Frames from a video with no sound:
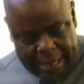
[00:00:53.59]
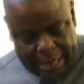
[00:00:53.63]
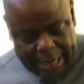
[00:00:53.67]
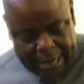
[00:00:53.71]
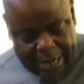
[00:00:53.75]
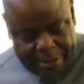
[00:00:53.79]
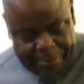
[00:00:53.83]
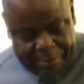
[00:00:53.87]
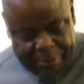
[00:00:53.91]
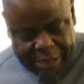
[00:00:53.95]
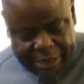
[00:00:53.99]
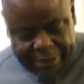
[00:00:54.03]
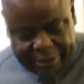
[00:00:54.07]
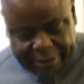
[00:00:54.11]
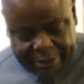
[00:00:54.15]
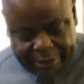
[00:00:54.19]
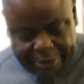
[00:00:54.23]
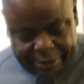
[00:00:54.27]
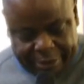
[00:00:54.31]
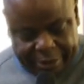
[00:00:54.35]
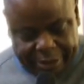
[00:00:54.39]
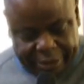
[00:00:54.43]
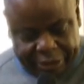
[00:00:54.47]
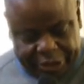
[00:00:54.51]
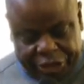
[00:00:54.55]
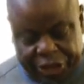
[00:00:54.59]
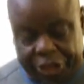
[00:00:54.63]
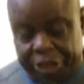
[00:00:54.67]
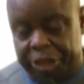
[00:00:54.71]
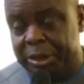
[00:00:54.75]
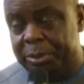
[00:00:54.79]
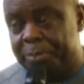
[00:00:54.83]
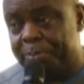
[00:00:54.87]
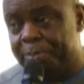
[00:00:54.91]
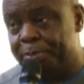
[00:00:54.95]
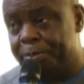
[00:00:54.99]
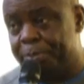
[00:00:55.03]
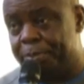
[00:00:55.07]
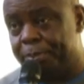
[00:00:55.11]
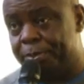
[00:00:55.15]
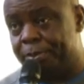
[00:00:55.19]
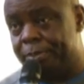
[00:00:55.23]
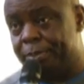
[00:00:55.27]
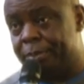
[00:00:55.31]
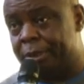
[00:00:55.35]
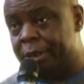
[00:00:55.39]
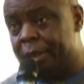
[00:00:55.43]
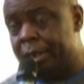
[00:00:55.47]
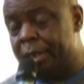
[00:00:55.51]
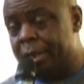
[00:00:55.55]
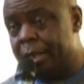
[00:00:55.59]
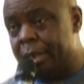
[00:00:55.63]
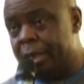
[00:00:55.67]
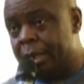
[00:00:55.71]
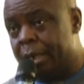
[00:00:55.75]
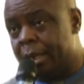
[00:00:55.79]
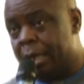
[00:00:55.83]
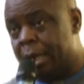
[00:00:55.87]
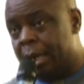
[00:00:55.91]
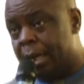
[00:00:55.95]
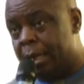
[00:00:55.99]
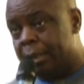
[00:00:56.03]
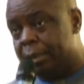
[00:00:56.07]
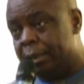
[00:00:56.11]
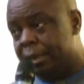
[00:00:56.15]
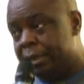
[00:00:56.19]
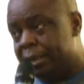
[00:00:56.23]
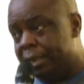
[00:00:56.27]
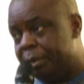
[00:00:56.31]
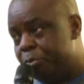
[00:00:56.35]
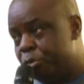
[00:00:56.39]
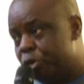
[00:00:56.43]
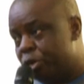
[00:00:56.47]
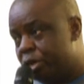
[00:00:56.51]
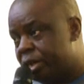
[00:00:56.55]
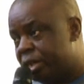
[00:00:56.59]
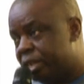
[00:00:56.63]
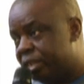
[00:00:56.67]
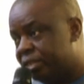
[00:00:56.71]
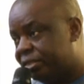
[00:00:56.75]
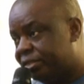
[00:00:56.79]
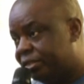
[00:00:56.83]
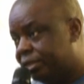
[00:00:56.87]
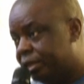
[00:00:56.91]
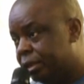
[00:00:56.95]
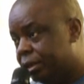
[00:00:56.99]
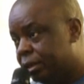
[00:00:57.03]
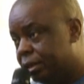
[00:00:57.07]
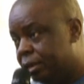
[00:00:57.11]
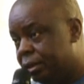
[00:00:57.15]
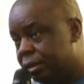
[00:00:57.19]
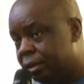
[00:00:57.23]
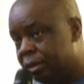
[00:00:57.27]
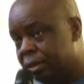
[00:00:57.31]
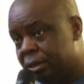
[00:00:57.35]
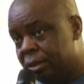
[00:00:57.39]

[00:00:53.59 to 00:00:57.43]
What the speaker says: a military regime and a democracy